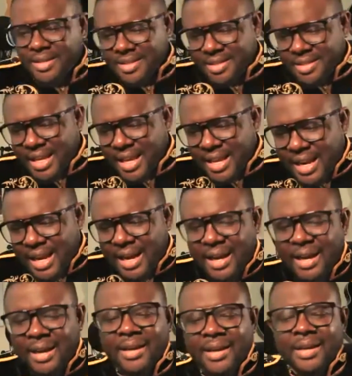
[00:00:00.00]

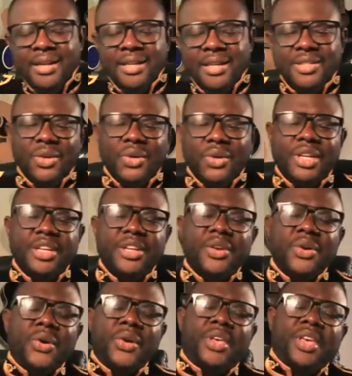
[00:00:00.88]
Selah. So did
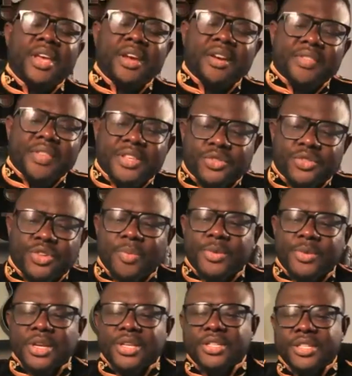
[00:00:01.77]
you hear the
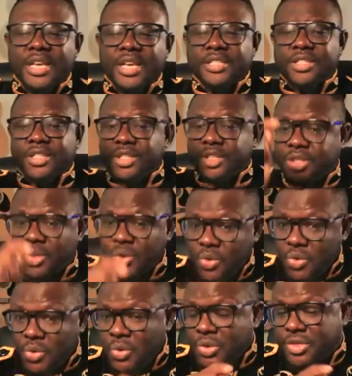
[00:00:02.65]
scripture says,
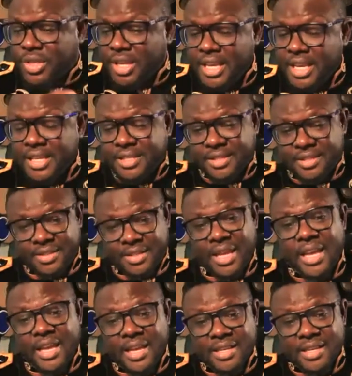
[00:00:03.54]
do these
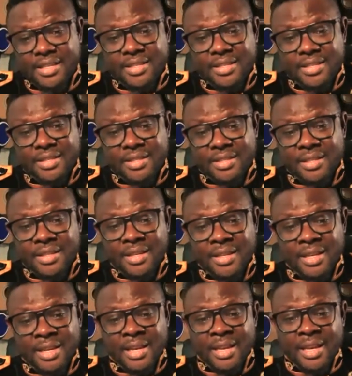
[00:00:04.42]
things
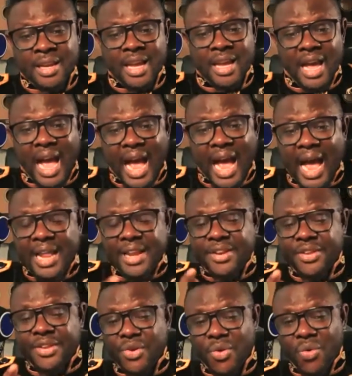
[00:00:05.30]
and
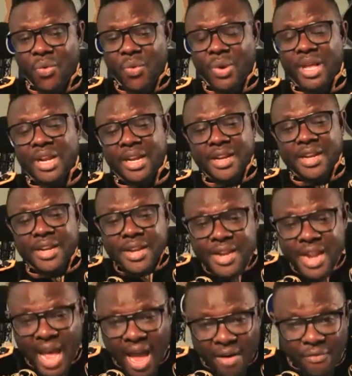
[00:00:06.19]
you will
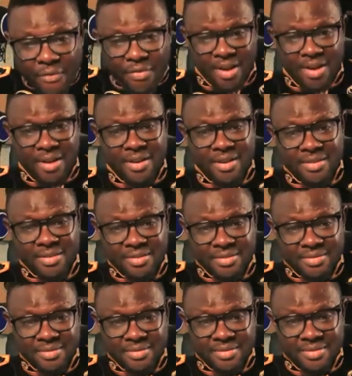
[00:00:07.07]
never,
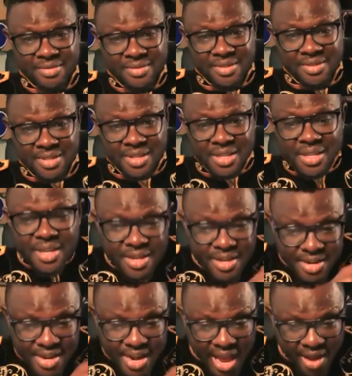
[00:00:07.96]

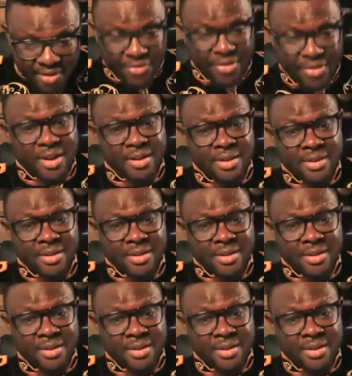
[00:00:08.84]
never